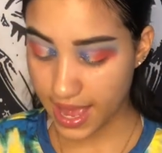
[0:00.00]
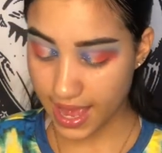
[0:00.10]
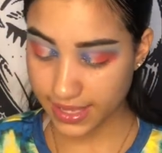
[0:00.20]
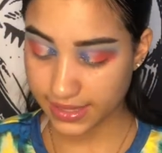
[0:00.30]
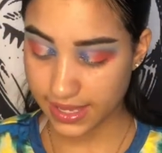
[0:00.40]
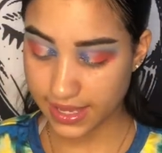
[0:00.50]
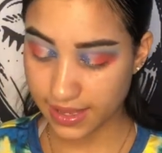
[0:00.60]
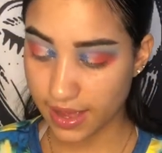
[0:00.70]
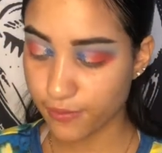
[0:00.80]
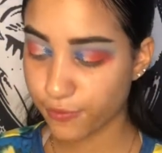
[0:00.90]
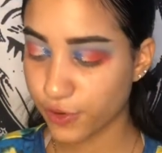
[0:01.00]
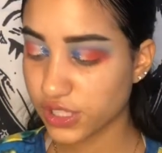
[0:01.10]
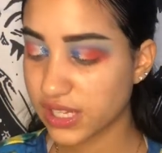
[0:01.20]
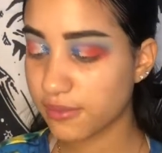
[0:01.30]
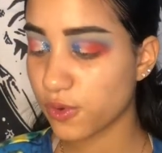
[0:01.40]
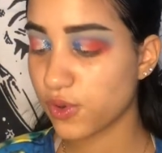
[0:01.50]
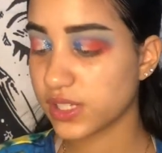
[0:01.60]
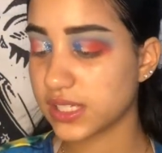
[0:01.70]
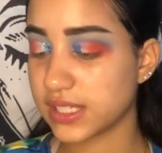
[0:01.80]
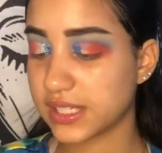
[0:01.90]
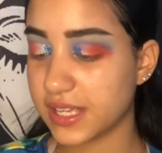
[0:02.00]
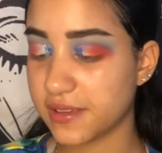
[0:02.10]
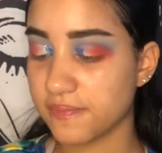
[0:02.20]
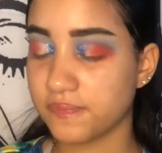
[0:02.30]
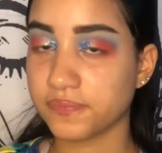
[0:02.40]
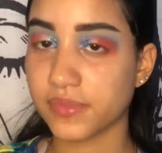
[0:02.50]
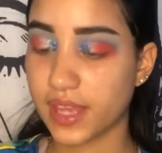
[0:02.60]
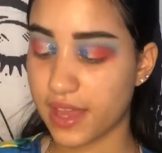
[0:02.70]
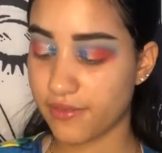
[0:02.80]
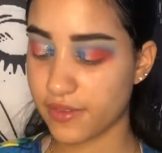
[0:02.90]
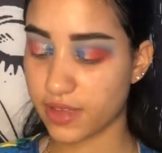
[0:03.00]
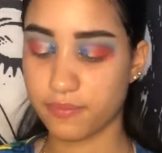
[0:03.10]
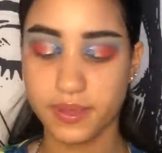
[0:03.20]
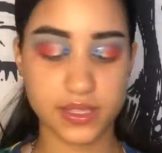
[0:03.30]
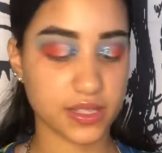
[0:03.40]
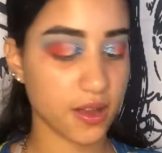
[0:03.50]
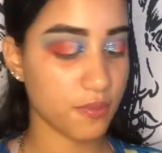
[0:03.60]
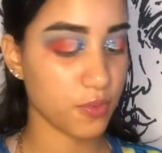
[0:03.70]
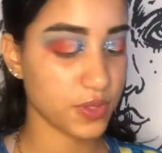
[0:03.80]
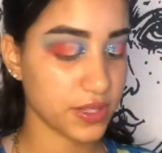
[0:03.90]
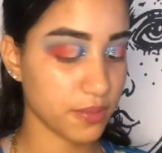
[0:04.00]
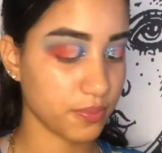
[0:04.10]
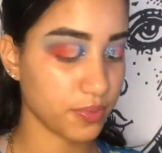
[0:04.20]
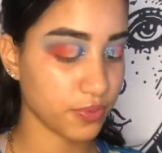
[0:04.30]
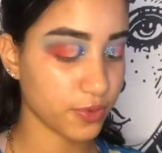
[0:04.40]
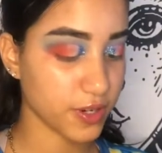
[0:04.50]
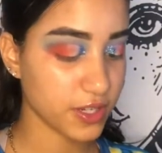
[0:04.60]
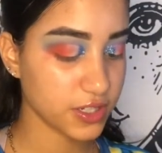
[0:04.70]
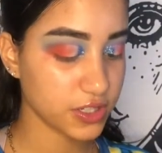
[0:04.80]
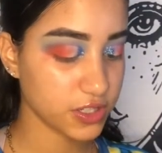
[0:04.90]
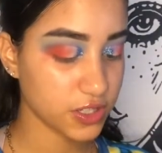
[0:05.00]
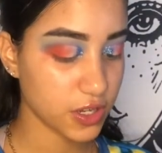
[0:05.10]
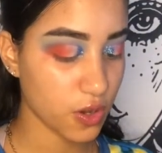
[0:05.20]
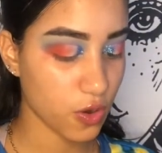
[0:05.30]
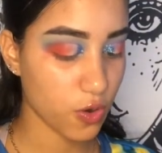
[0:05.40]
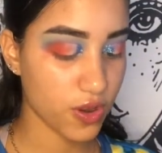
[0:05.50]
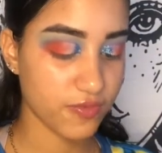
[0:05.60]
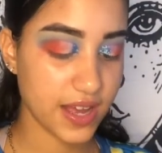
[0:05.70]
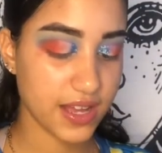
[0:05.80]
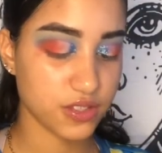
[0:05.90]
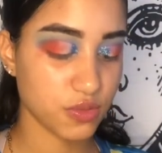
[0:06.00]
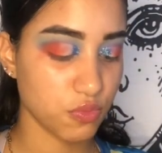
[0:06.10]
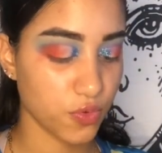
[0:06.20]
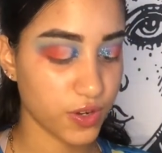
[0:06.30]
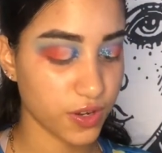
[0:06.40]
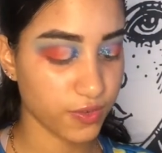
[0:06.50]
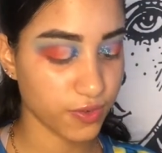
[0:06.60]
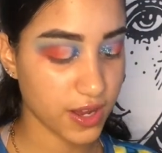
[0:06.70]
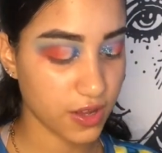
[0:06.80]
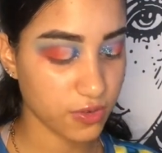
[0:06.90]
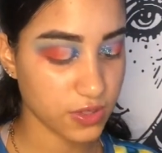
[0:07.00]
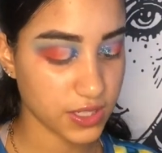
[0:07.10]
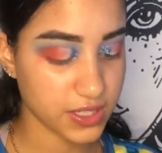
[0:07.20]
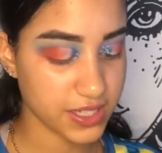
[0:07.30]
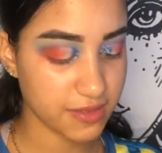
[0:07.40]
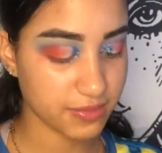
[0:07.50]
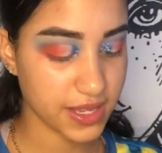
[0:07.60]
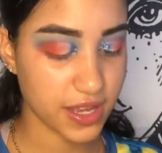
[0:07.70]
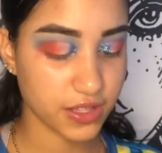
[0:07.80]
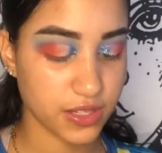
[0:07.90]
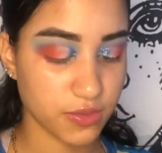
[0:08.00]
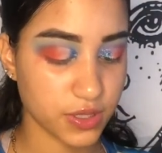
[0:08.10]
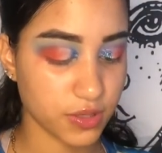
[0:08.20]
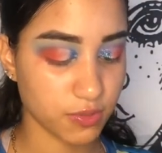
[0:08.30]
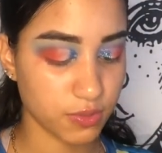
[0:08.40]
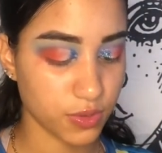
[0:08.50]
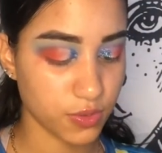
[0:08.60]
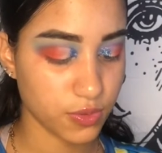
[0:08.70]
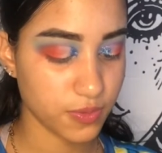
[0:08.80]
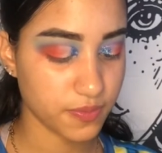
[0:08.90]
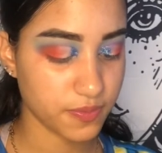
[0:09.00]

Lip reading: I think first I'm going to see if it picks up with the brush, or if I had to move it around the same thing I did with the blue,